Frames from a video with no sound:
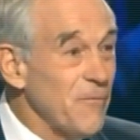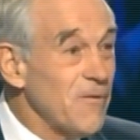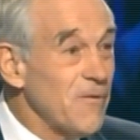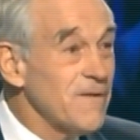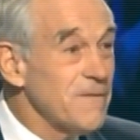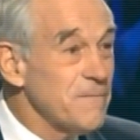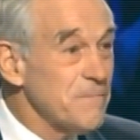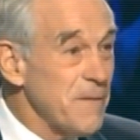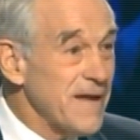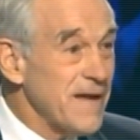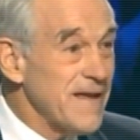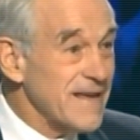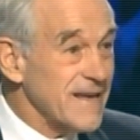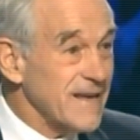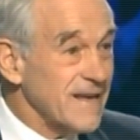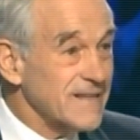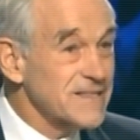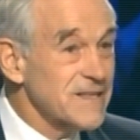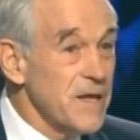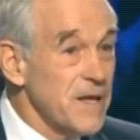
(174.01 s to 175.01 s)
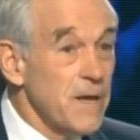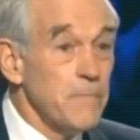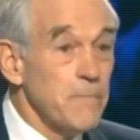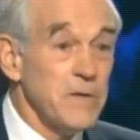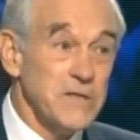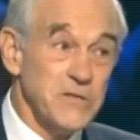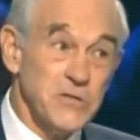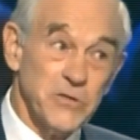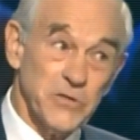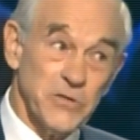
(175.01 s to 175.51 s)
foreign banks.
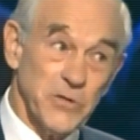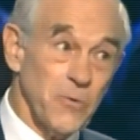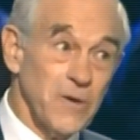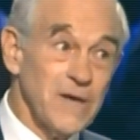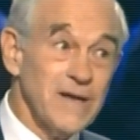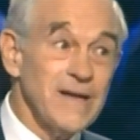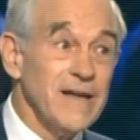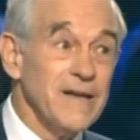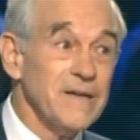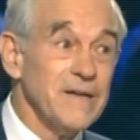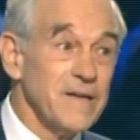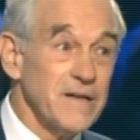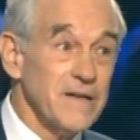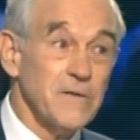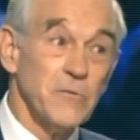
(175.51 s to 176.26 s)
But you know what?